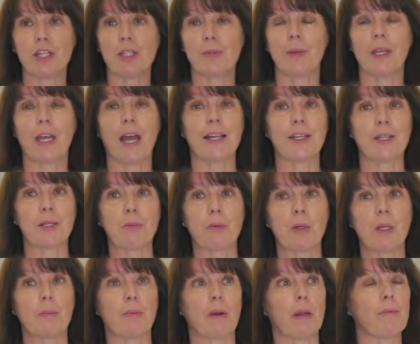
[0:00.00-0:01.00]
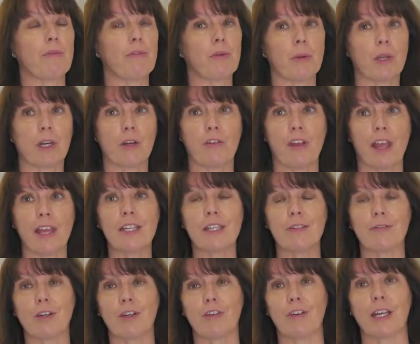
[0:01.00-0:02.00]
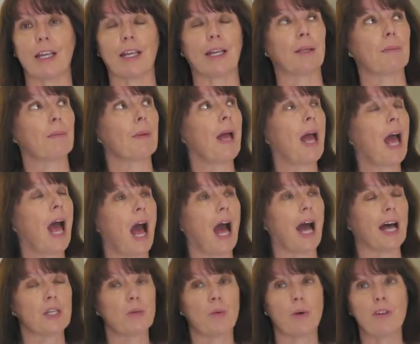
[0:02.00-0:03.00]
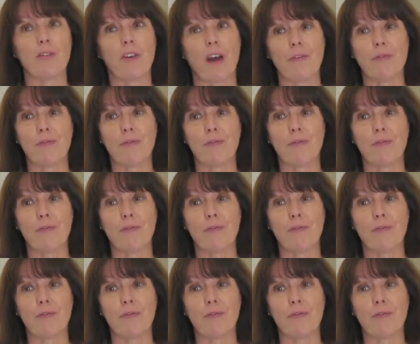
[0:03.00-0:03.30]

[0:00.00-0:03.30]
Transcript: as we can at the pre-prep through a creative curriculum, and one of our